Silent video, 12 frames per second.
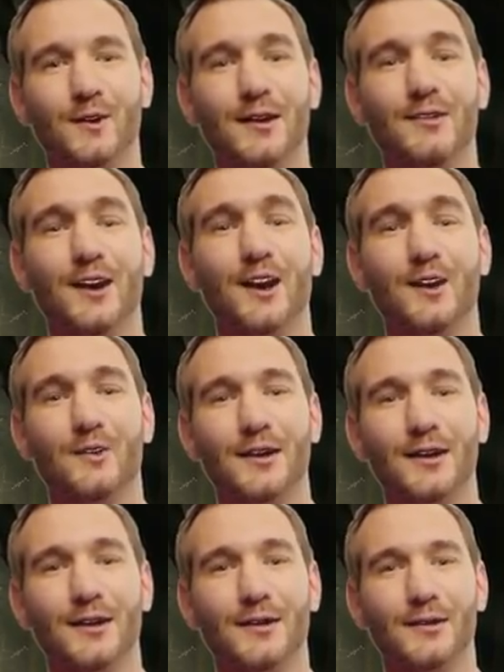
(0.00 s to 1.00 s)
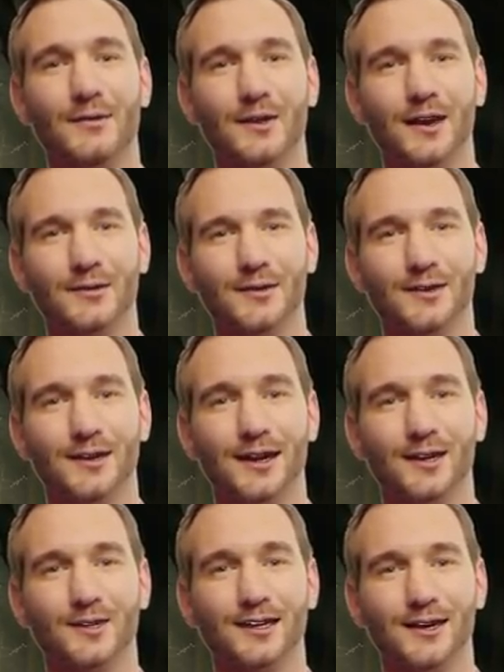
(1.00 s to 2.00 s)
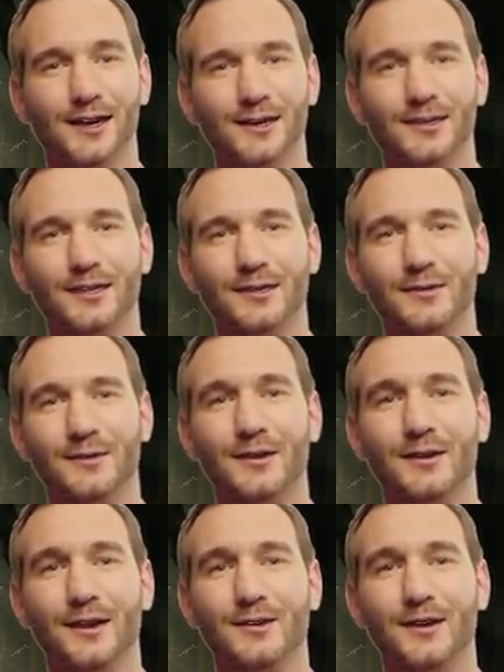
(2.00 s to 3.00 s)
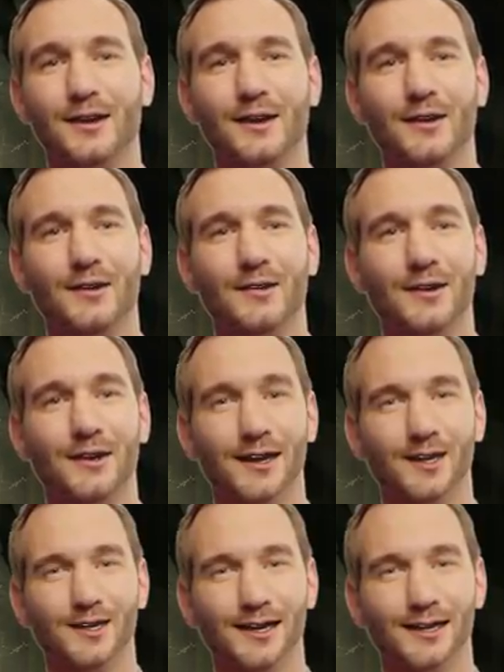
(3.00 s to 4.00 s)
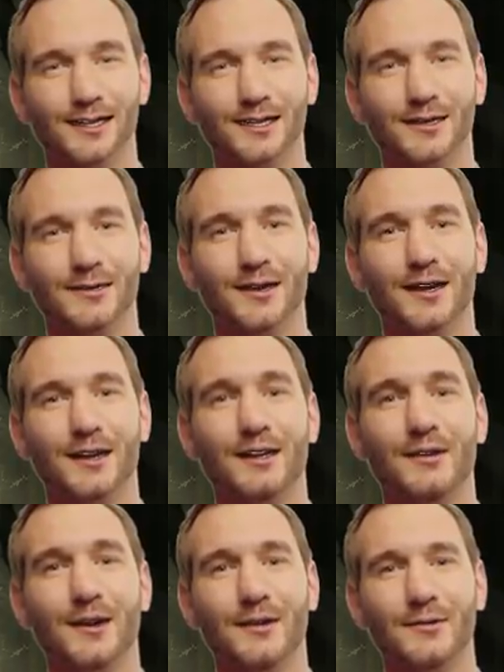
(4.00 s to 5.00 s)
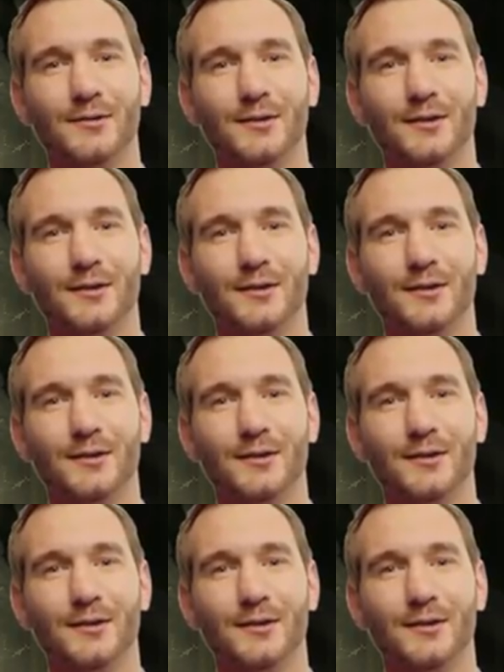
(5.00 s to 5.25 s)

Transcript: and wash its entrails and its legs, and put them with its pieces and its head,